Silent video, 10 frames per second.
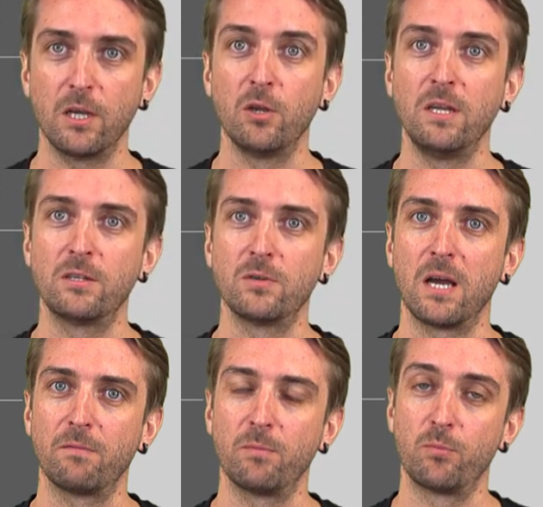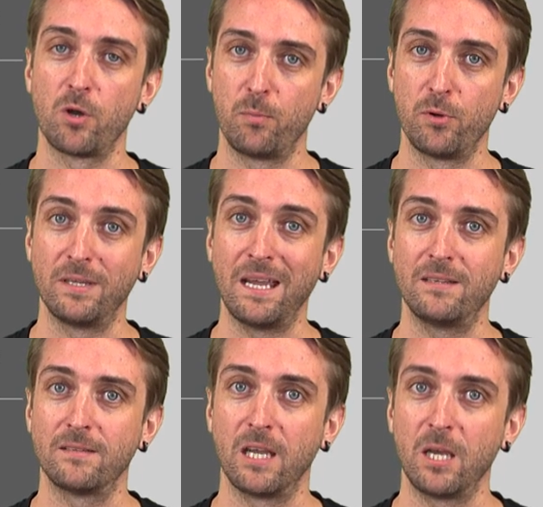you need to have a proper date
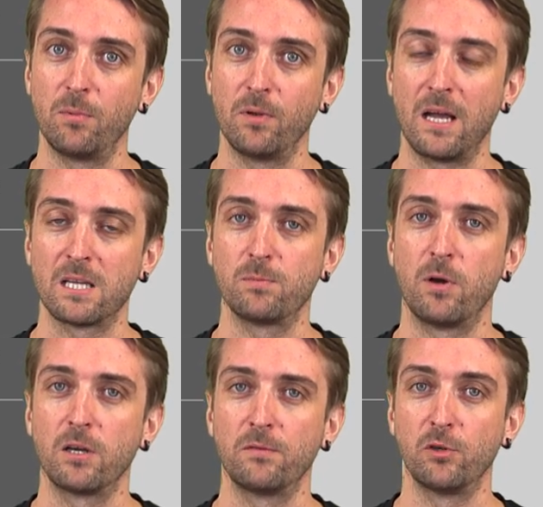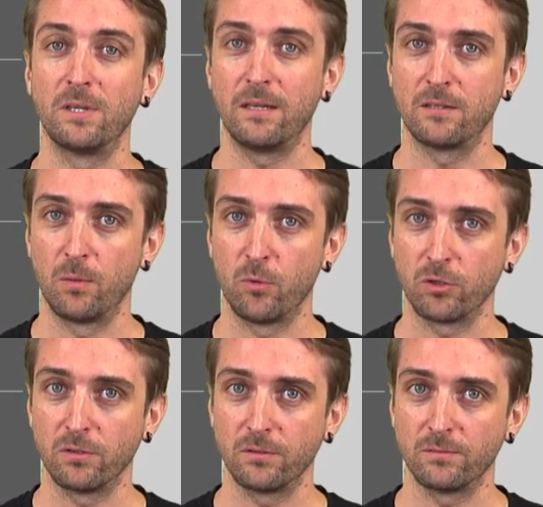table as part of your data
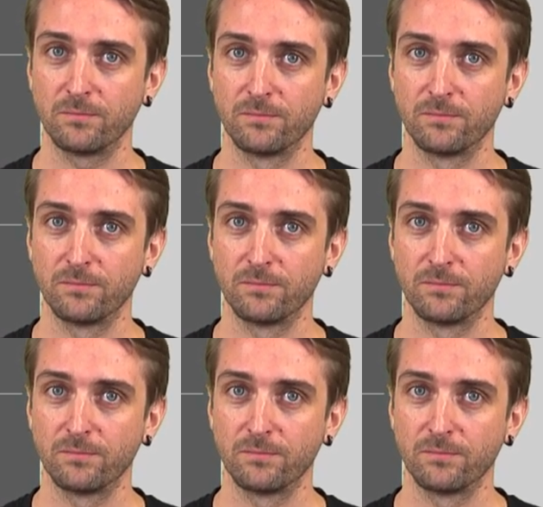model.